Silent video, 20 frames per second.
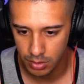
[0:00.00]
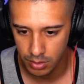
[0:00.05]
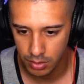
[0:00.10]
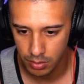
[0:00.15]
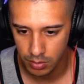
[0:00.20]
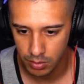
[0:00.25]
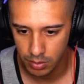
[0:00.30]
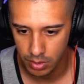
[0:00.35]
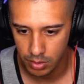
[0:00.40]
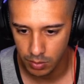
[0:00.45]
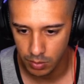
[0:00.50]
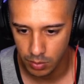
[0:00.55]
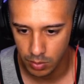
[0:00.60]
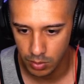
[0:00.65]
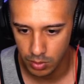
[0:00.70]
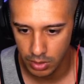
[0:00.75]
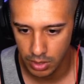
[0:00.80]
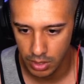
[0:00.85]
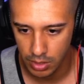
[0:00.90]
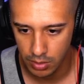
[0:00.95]
We're going to
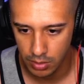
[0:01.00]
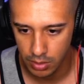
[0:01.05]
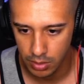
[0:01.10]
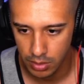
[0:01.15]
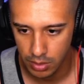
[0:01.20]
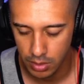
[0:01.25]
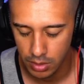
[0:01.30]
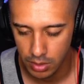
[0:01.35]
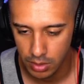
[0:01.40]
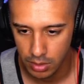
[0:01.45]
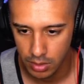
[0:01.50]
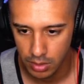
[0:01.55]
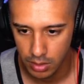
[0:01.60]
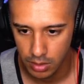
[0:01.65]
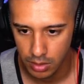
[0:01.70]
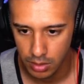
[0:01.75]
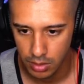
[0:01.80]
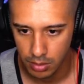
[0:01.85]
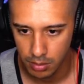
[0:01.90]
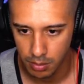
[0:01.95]
roll out.
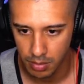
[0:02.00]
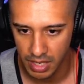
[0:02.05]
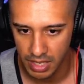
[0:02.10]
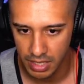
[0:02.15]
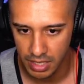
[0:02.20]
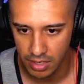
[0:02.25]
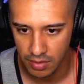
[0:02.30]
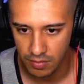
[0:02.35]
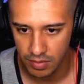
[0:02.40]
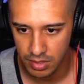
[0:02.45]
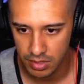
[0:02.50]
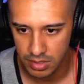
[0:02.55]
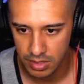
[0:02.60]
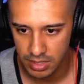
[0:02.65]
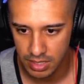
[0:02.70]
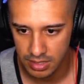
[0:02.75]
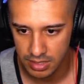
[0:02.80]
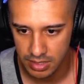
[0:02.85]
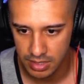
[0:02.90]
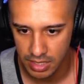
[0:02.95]
Mike Evans
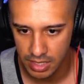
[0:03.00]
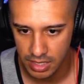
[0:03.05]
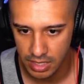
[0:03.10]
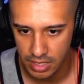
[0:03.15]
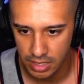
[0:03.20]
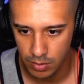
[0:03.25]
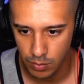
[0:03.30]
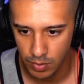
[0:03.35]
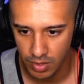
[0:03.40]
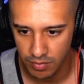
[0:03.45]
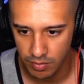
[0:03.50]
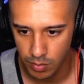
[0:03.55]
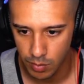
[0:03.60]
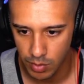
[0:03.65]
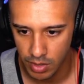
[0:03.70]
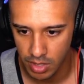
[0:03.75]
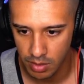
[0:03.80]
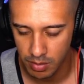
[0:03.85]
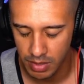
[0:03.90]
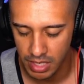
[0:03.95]
gets naked. We have the
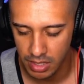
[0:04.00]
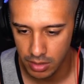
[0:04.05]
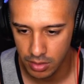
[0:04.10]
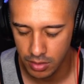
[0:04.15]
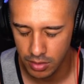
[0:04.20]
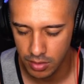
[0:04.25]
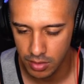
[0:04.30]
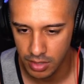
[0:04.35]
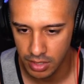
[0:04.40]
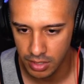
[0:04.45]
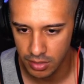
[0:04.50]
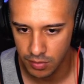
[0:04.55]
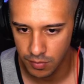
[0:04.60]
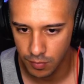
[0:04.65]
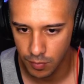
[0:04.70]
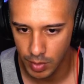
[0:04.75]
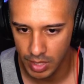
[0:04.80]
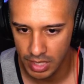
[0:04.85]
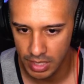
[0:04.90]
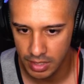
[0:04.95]
running back underneath
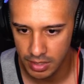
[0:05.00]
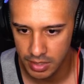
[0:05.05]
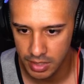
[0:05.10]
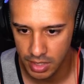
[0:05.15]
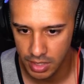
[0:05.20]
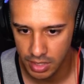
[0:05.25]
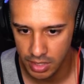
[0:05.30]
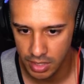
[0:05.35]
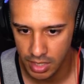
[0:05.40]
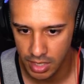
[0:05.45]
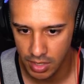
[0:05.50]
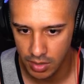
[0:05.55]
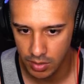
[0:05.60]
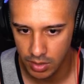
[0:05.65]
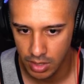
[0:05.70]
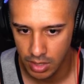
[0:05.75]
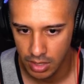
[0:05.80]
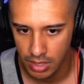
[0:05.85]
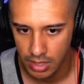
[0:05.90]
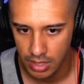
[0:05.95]
if we had to check it down.
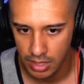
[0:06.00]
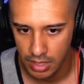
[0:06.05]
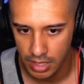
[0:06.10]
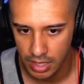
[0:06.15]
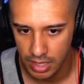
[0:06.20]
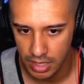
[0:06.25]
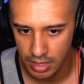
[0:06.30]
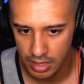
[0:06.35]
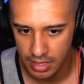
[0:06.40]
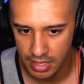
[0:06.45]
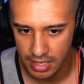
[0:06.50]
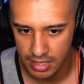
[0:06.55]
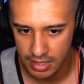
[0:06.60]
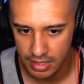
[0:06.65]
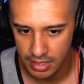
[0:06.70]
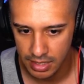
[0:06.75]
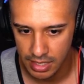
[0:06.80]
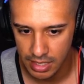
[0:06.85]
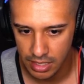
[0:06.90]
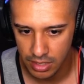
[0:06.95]
And kind
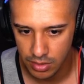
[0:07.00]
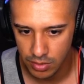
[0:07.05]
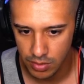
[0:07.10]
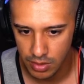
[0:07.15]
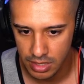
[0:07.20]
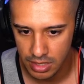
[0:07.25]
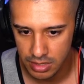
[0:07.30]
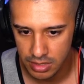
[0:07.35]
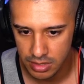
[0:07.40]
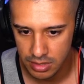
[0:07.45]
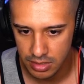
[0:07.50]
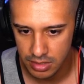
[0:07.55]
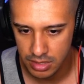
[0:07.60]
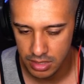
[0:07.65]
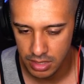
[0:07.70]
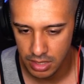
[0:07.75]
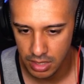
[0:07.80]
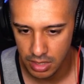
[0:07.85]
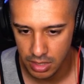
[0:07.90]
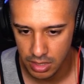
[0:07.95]
of late, you guys can
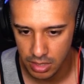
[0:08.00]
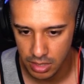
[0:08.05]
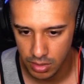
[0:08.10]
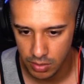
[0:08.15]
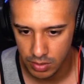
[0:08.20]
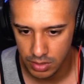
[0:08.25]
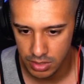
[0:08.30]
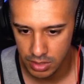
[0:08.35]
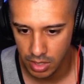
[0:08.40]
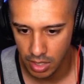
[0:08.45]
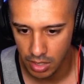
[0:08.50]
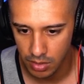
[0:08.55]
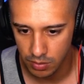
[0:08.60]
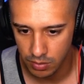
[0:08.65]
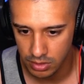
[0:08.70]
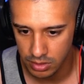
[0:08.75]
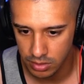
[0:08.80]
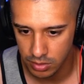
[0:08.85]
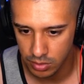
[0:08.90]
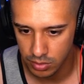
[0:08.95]
see Chris
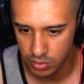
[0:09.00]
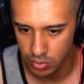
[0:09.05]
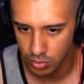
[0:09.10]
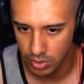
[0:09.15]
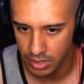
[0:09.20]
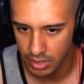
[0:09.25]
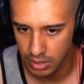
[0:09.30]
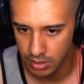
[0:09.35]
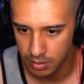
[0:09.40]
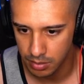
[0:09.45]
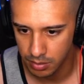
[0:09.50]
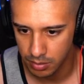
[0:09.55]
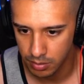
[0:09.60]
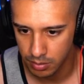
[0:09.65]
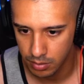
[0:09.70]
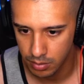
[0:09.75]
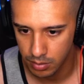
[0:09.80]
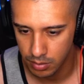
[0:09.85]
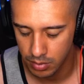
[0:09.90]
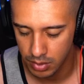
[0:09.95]
Godwin is also getting
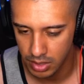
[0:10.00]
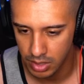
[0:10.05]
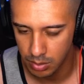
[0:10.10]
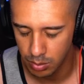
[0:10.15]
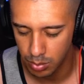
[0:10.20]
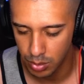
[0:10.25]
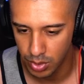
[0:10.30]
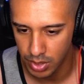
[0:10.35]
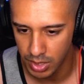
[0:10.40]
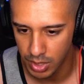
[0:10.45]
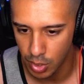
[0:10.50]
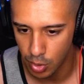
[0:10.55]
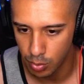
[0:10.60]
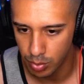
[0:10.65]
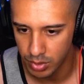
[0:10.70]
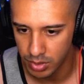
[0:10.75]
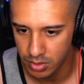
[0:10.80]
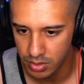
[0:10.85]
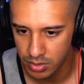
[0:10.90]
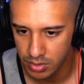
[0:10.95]
pretty
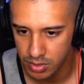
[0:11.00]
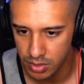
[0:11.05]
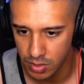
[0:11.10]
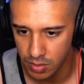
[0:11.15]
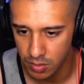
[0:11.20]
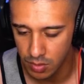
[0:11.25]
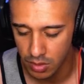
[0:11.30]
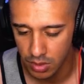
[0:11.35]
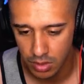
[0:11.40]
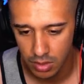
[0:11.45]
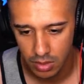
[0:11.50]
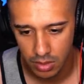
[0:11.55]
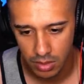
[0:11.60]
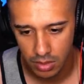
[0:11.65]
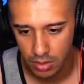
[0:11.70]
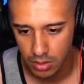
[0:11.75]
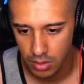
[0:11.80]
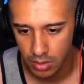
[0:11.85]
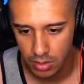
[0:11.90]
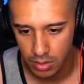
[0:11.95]
open. So
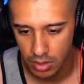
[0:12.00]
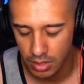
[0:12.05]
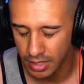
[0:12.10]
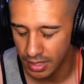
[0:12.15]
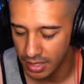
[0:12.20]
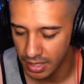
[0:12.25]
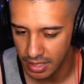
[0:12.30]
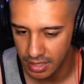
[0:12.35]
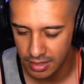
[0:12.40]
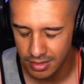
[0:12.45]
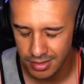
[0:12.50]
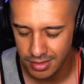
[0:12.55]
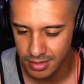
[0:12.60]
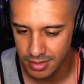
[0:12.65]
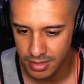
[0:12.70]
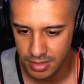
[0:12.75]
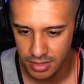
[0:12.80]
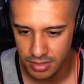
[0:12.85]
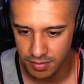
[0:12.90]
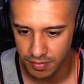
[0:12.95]
again, this
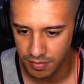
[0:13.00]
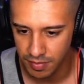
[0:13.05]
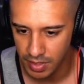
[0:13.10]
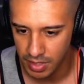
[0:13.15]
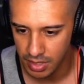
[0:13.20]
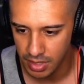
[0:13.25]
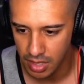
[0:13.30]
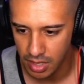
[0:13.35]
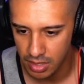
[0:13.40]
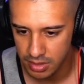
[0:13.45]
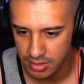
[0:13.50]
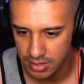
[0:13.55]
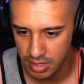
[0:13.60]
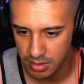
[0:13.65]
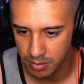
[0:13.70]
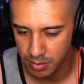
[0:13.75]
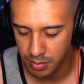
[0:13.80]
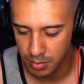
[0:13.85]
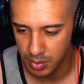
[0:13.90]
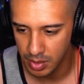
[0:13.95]
is just a flood
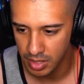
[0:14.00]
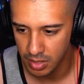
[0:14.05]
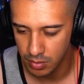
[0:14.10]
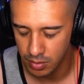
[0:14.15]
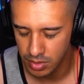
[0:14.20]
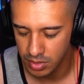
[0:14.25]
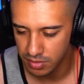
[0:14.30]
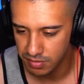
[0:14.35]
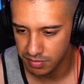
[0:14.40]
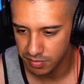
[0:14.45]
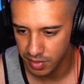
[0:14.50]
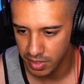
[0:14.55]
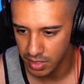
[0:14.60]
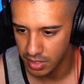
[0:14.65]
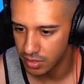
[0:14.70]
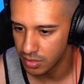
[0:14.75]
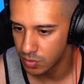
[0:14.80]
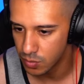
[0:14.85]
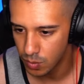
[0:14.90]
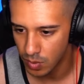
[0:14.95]
concept play. We're just
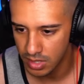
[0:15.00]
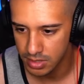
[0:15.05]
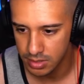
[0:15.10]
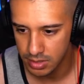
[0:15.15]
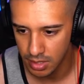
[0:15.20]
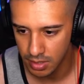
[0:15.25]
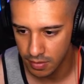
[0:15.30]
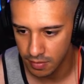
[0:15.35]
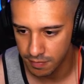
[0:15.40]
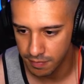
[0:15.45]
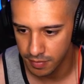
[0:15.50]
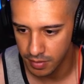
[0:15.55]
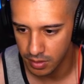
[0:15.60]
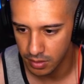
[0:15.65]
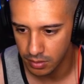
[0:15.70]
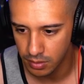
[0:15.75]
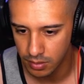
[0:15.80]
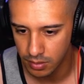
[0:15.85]
flooding this right side of the field.